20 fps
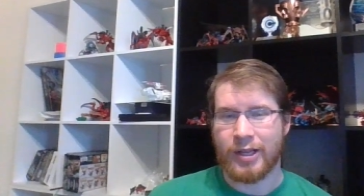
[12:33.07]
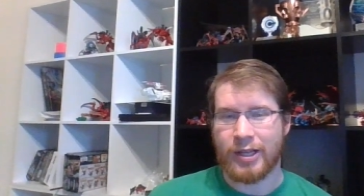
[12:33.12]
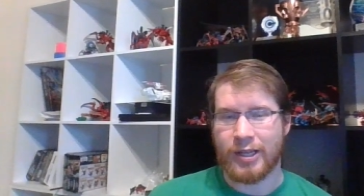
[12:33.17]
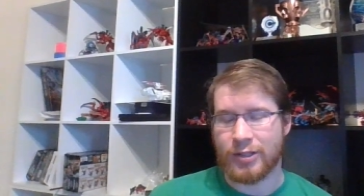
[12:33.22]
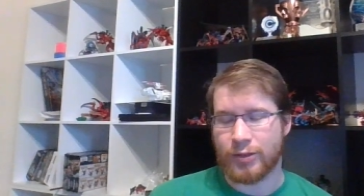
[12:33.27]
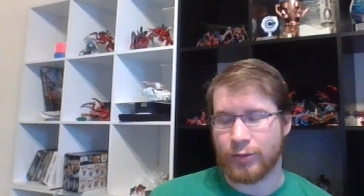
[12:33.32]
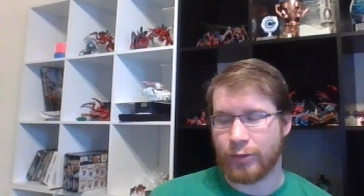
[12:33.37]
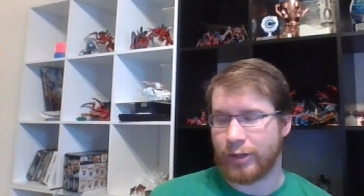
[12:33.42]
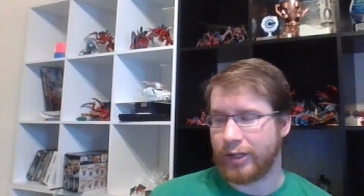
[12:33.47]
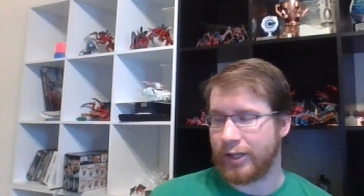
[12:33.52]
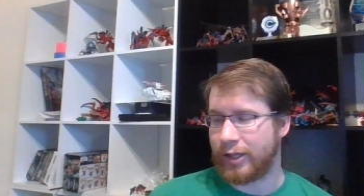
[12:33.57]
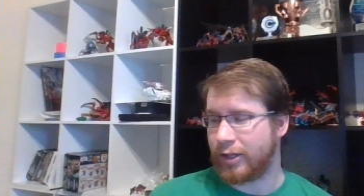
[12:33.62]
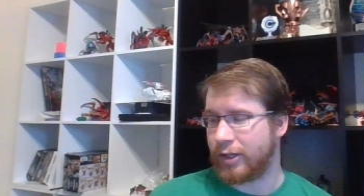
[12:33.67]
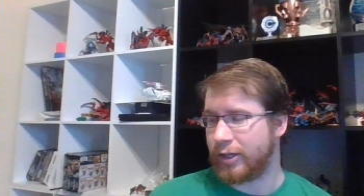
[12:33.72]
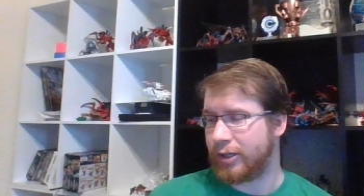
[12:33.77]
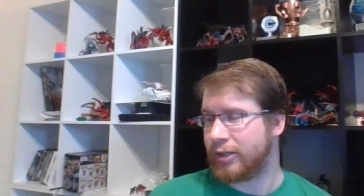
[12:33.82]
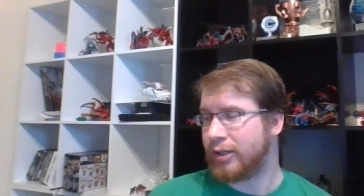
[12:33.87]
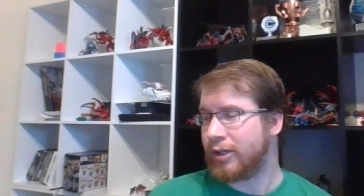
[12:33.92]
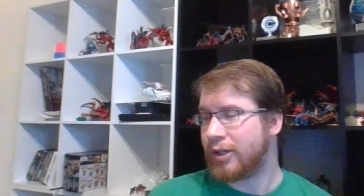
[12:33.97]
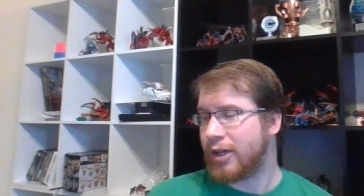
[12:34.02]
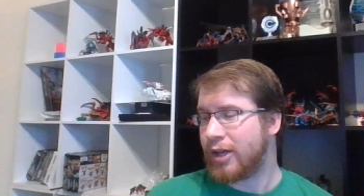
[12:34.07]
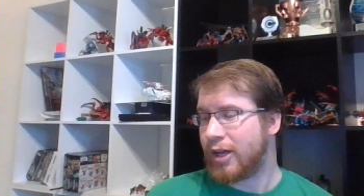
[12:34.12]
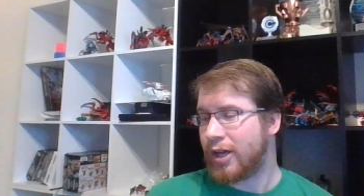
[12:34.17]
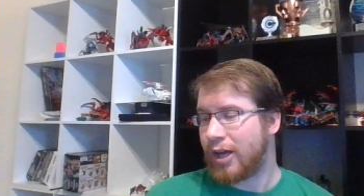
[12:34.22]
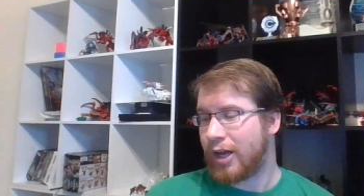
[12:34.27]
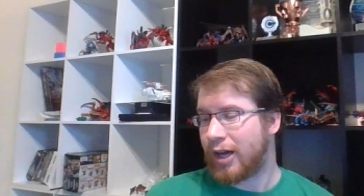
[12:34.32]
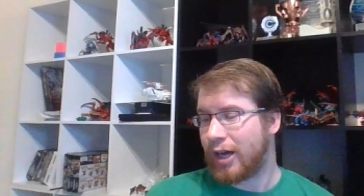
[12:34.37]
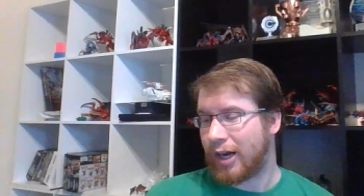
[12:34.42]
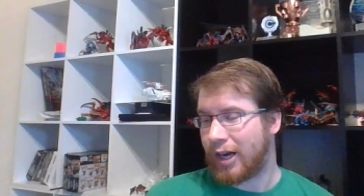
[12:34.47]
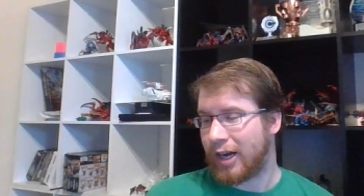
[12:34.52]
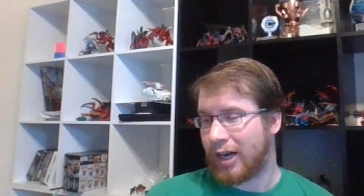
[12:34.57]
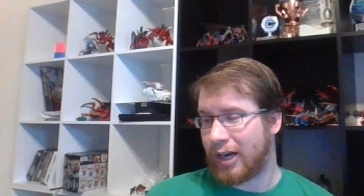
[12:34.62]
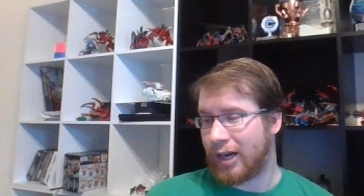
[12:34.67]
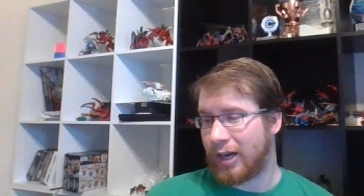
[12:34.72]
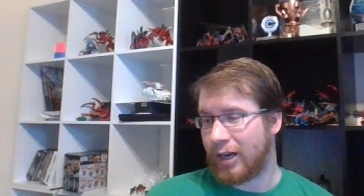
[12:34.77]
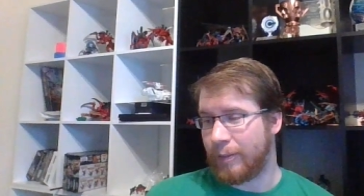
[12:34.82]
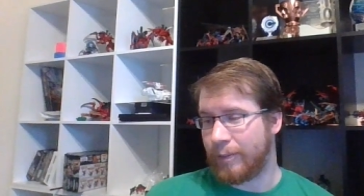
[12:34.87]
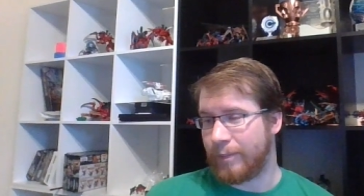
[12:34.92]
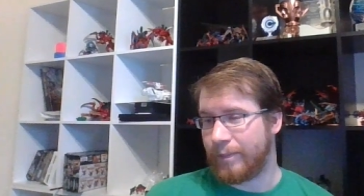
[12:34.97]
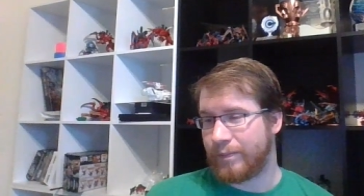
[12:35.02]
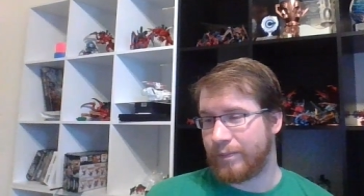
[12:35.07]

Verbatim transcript: is really good. Um,